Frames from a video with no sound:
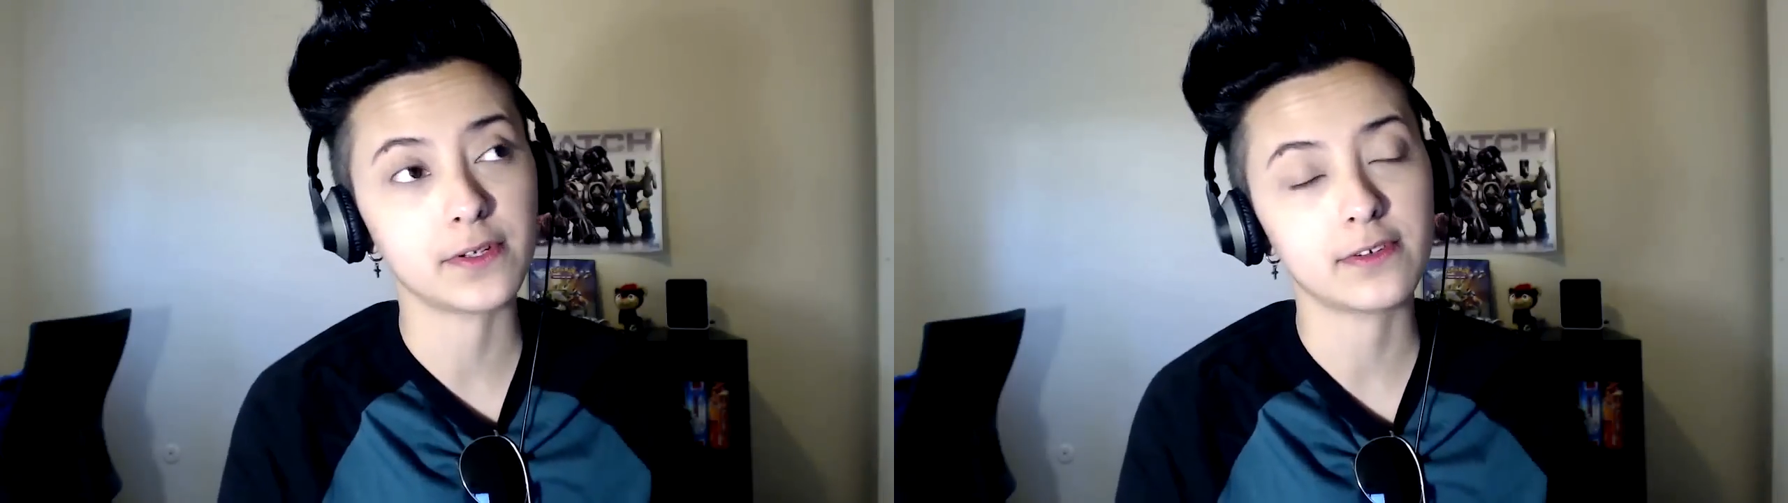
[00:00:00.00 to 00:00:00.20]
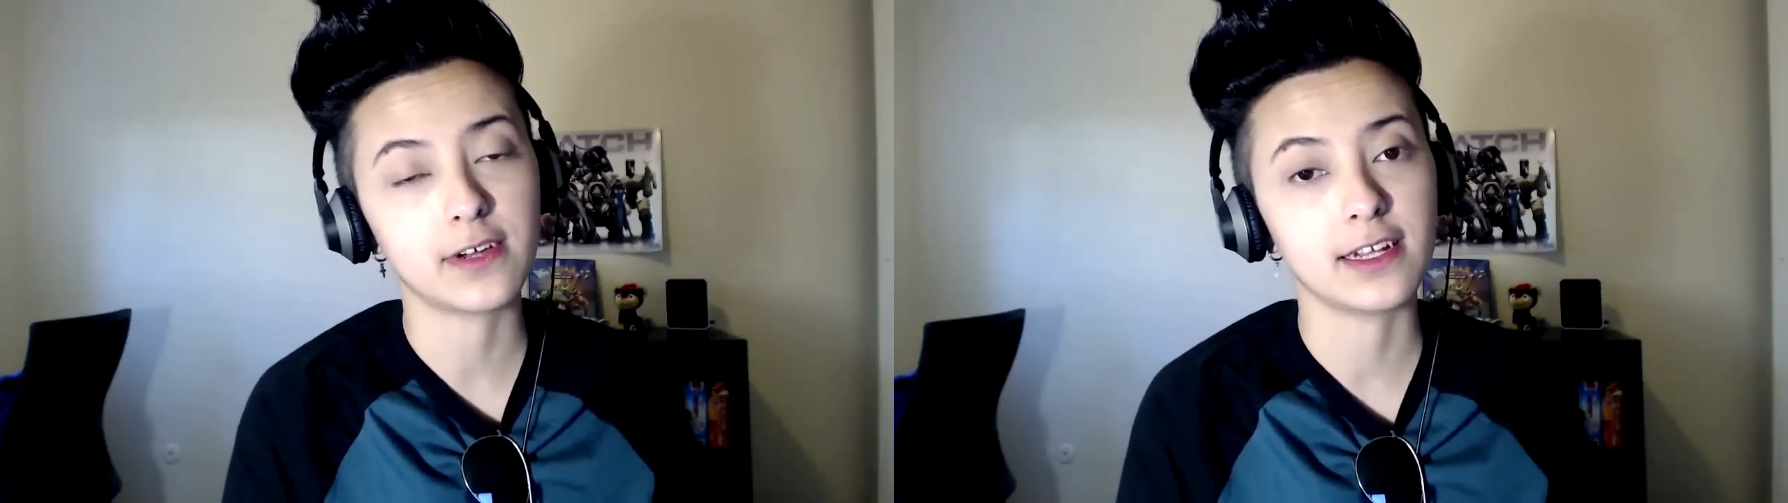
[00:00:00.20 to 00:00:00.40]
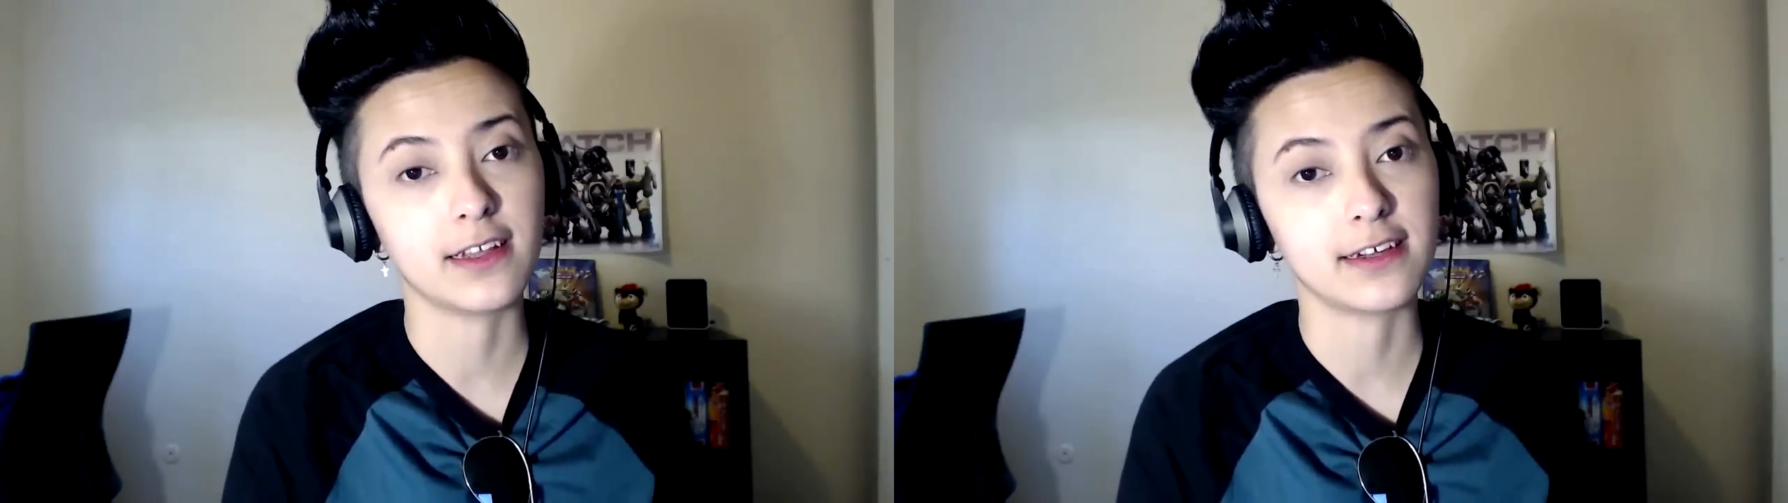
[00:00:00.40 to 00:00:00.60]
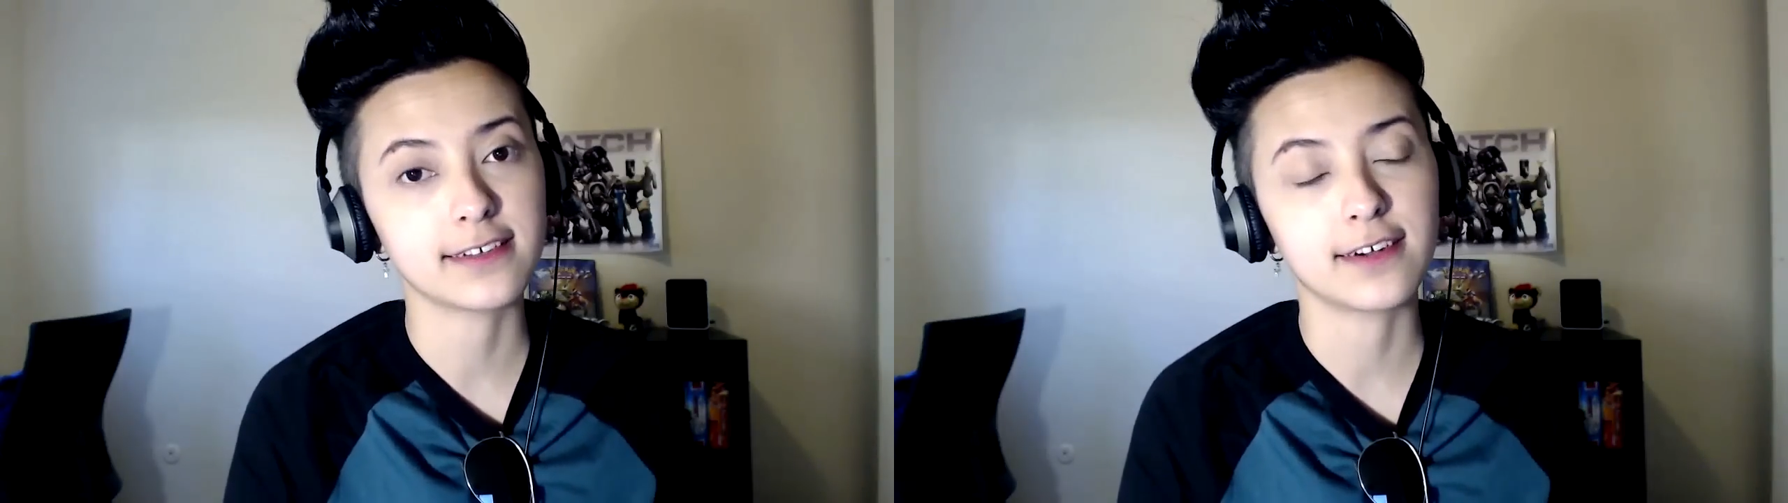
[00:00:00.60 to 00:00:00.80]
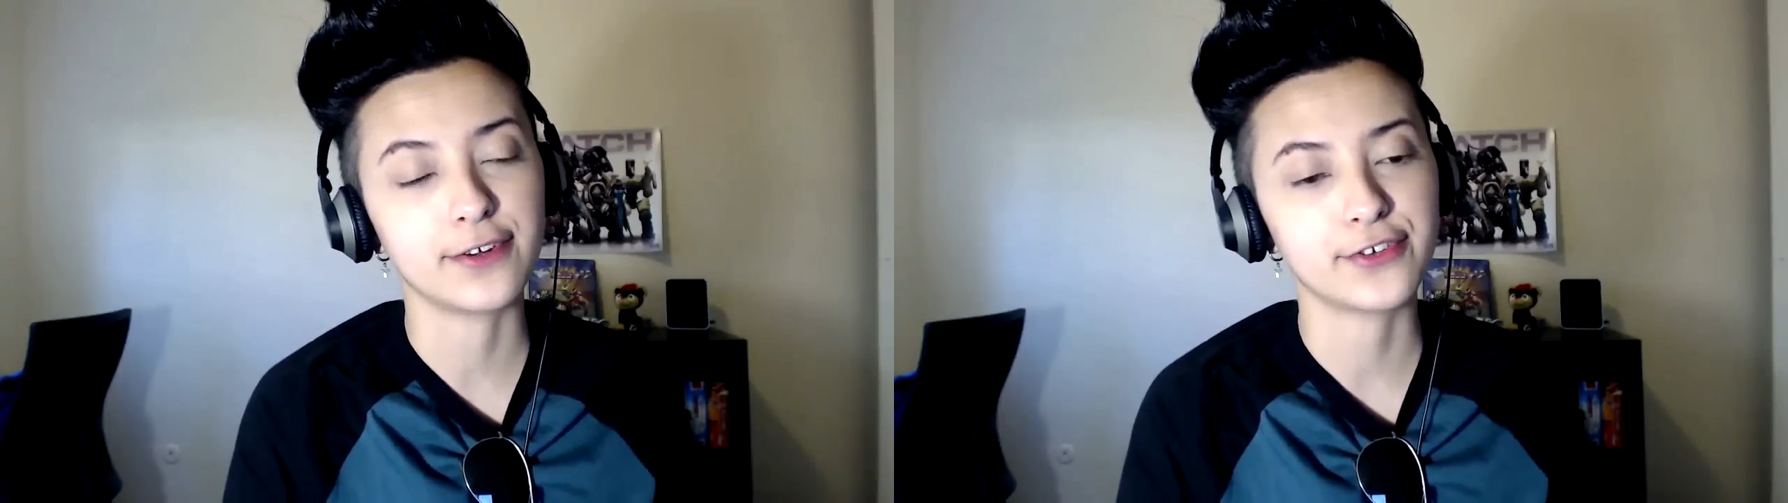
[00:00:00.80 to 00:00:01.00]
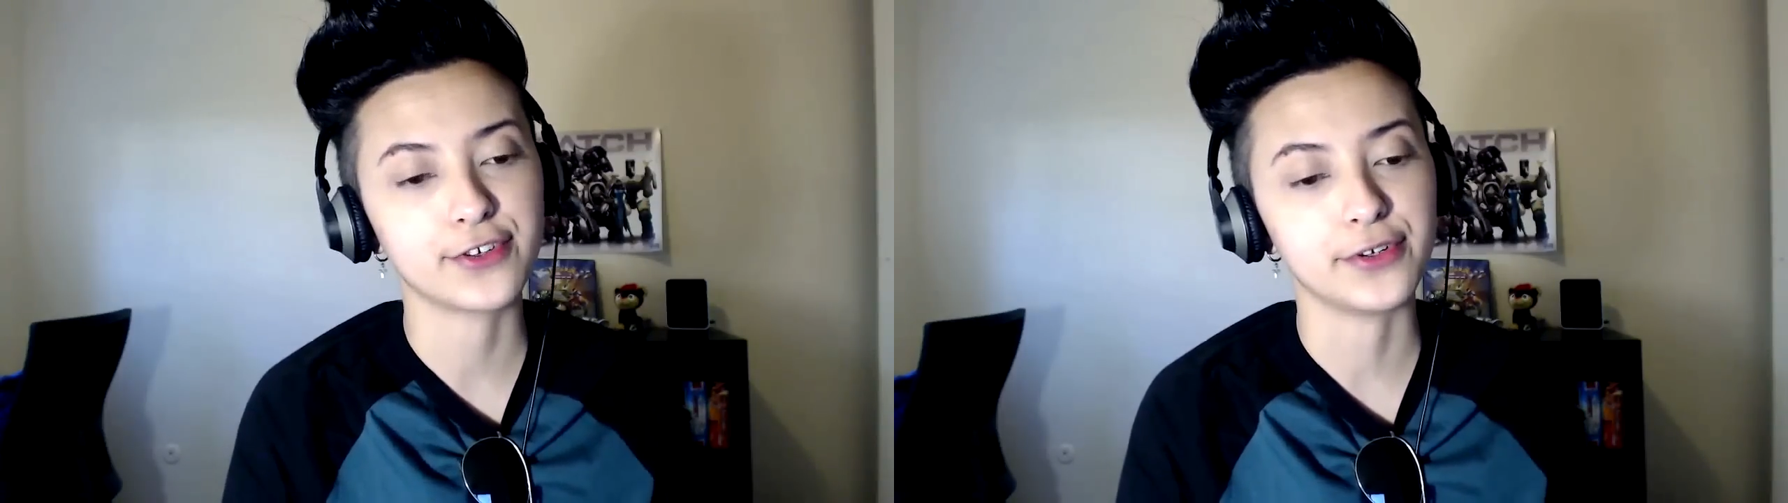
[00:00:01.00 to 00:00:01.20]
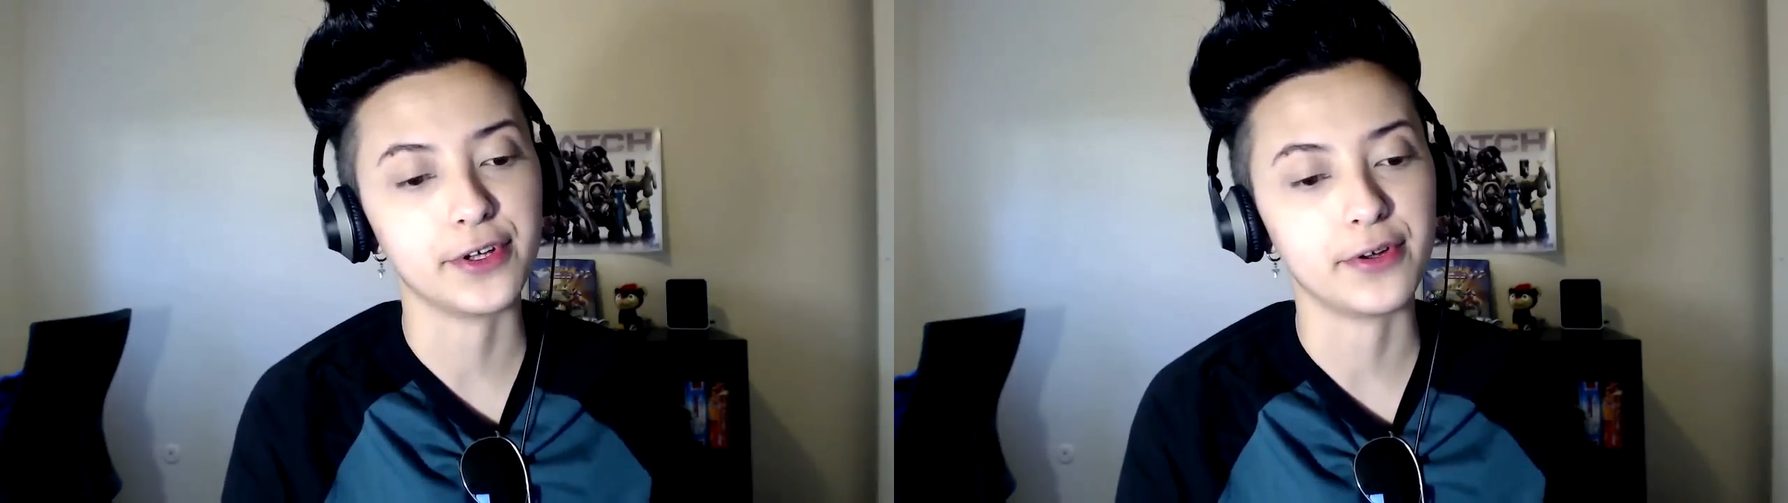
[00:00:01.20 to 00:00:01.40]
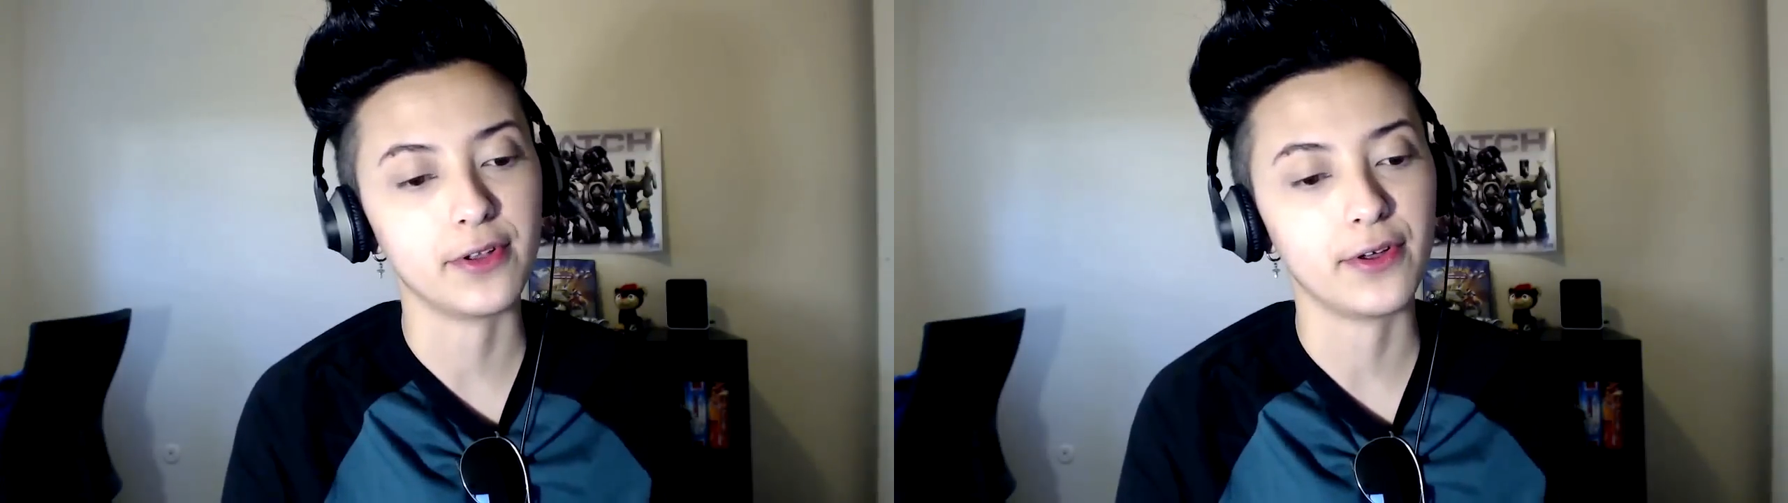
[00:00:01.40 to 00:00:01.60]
but I like Articuno